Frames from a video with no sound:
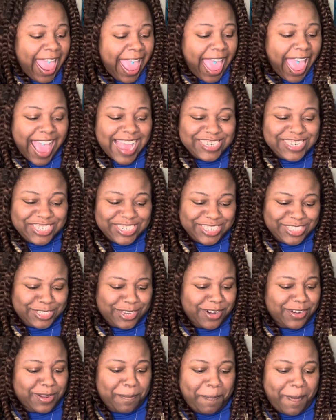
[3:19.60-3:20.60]
I just
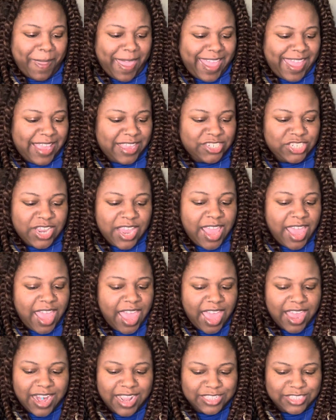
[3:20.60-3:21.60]
turned the page
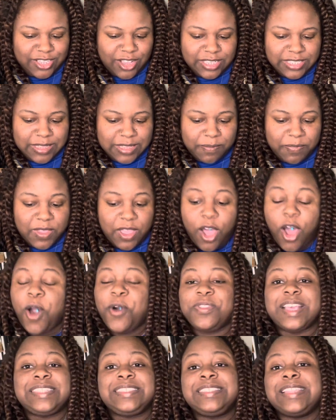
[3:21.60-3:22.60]
and I saw something.
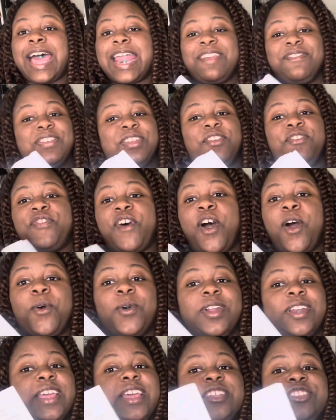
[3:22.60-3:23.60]
Oh, that's not even a
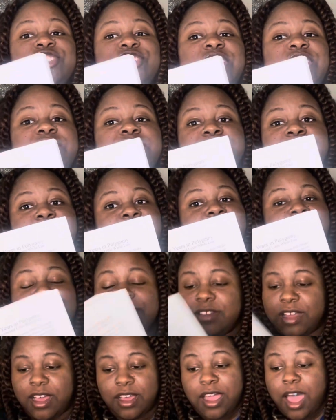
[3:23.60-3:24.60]
forward. It's just
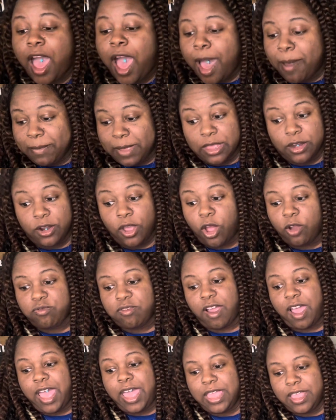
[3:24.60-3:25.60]
a comment. All
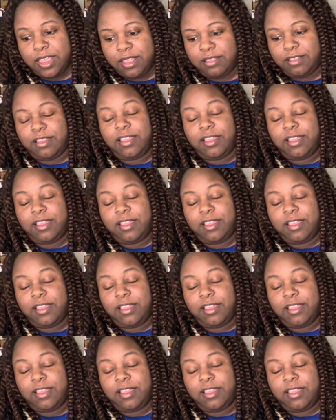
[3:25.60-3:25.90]
right.